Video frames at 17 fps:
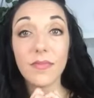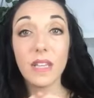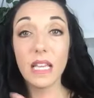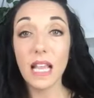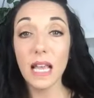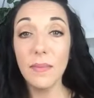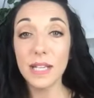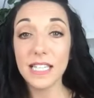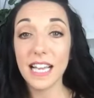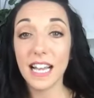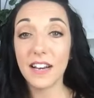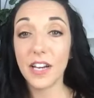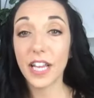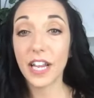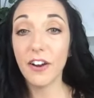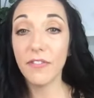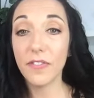I'm excited
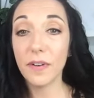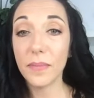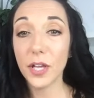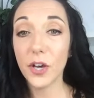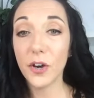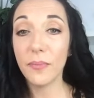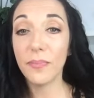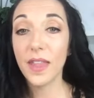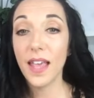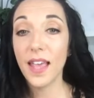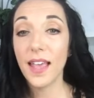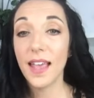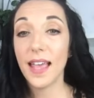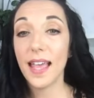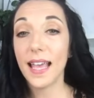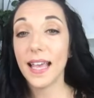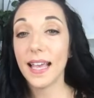to hear from you.
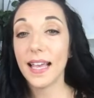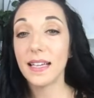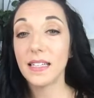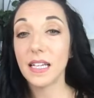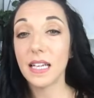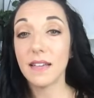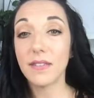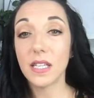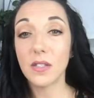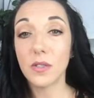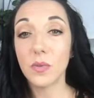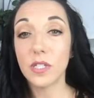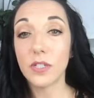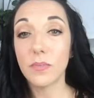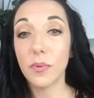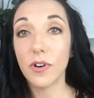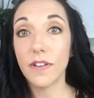And if this
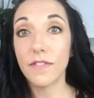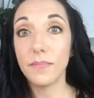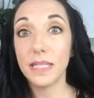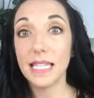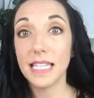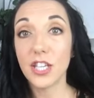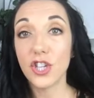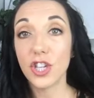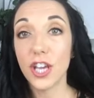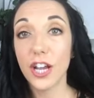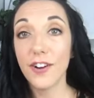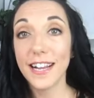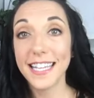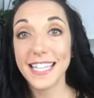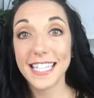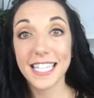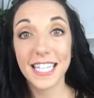was supportive, please share
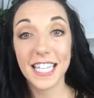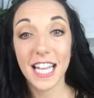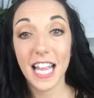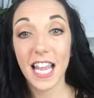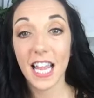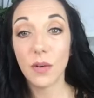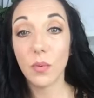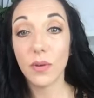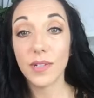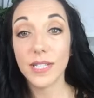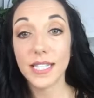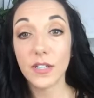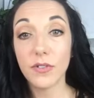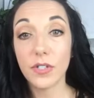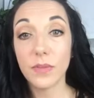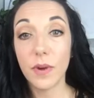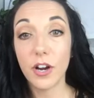it. And we will see
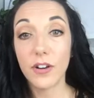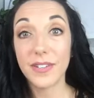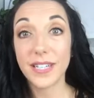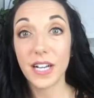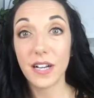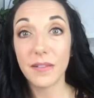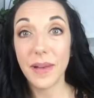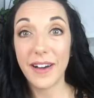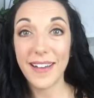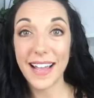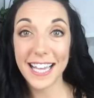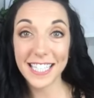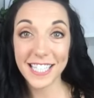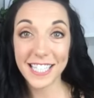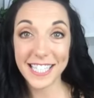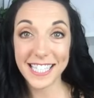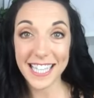you tomorrow to talk about
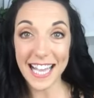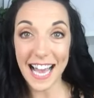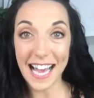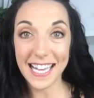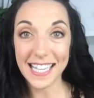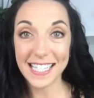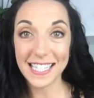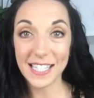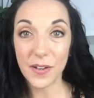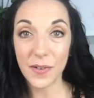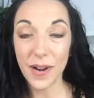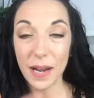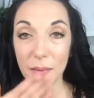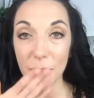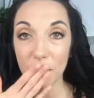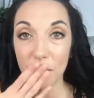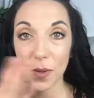exercise. All
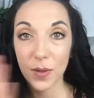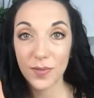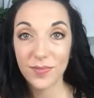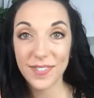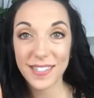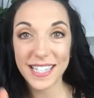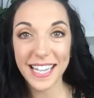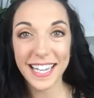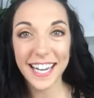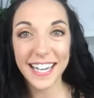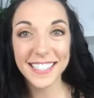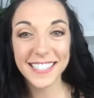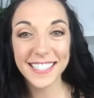right, take care.